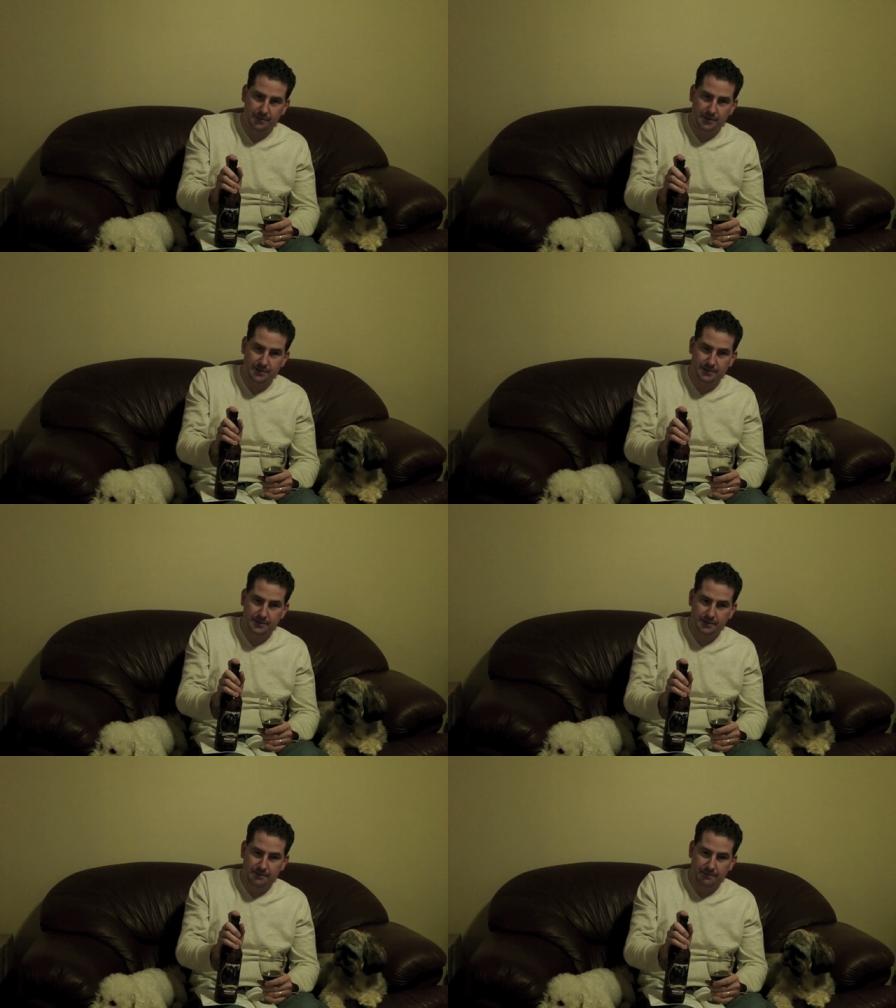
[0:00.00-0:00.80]
is
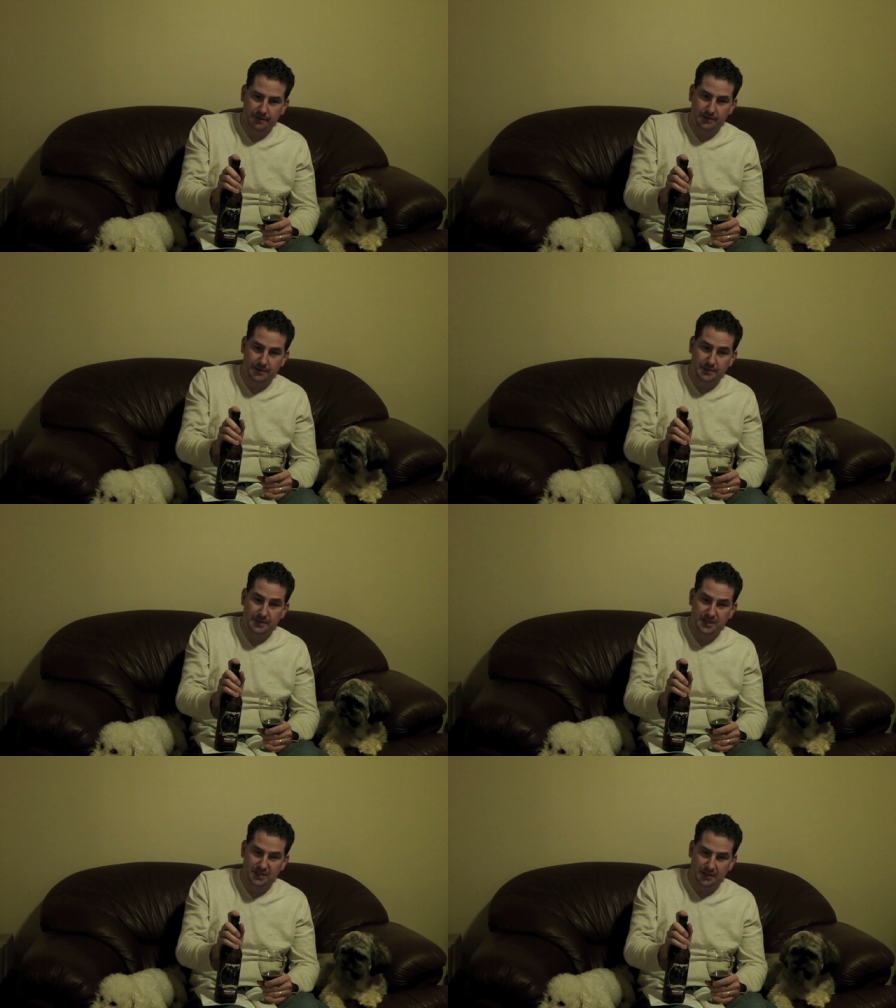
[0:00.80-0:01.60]
finally
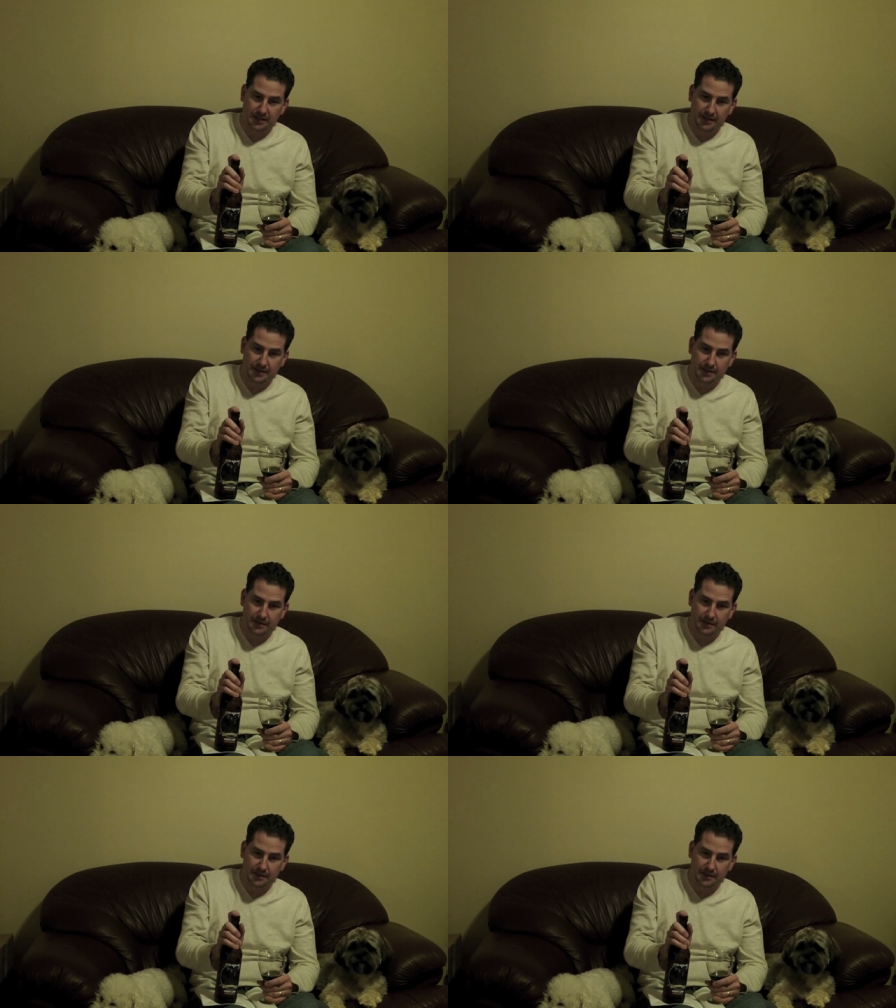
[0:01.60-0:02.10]
been slayed.